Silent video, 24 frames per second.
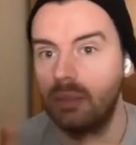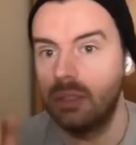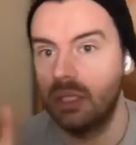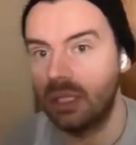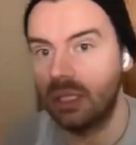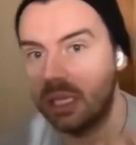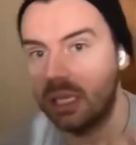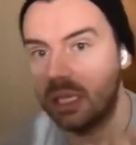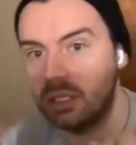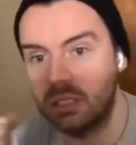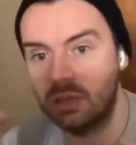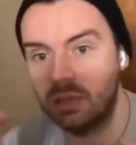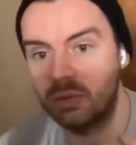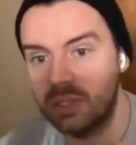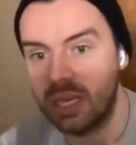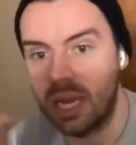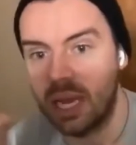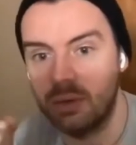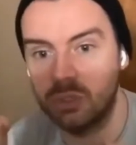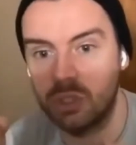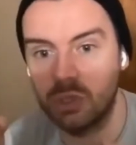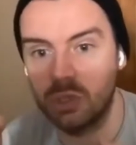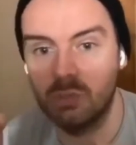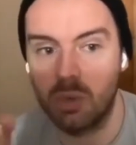we're melting this
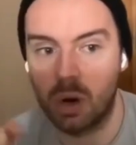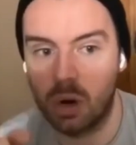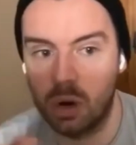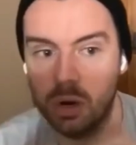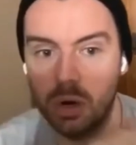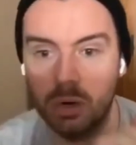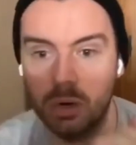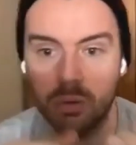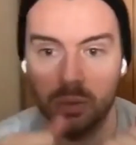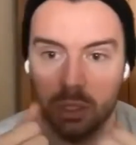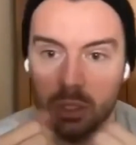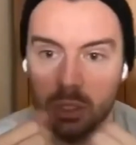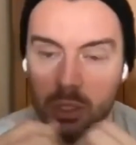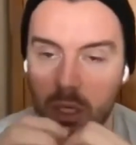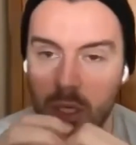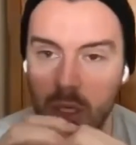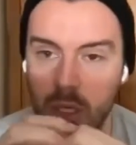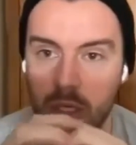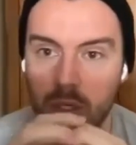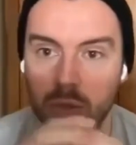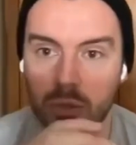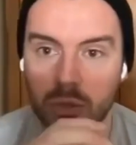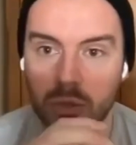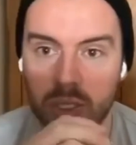stuff down tomorrow and,
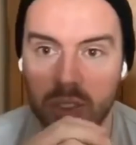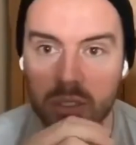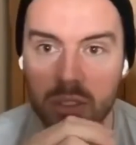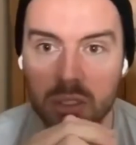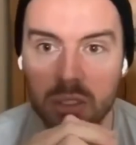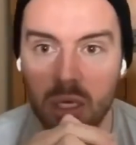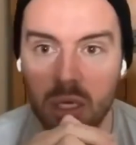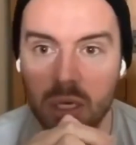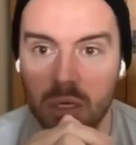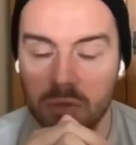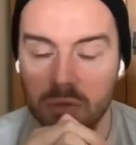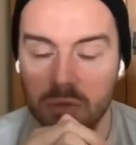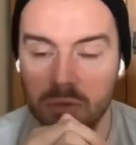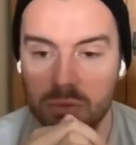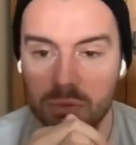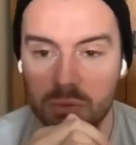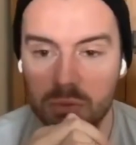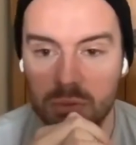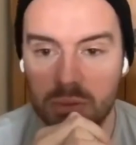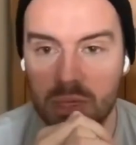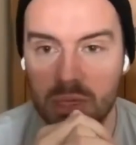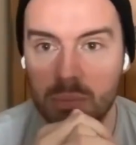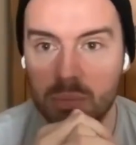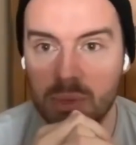and all that
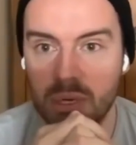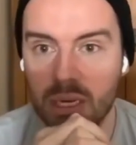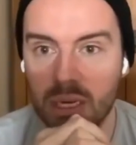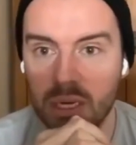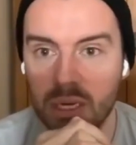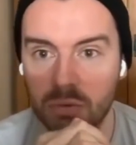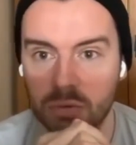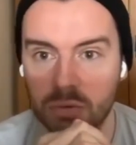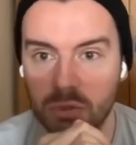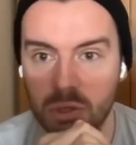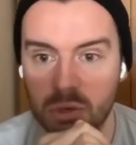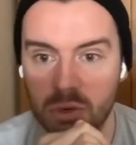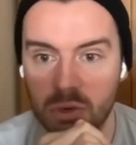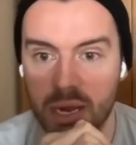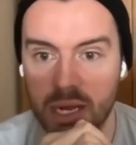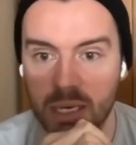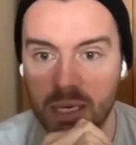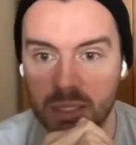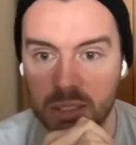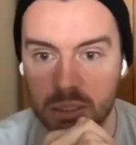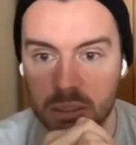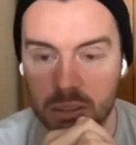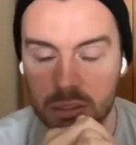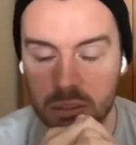stuff. Would that be mm. kind of
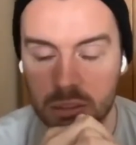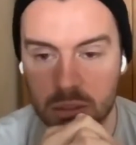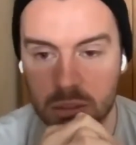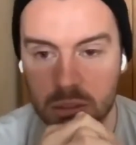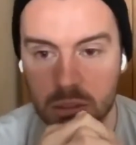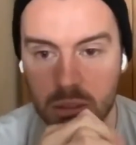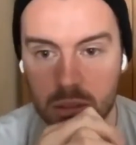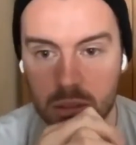correct?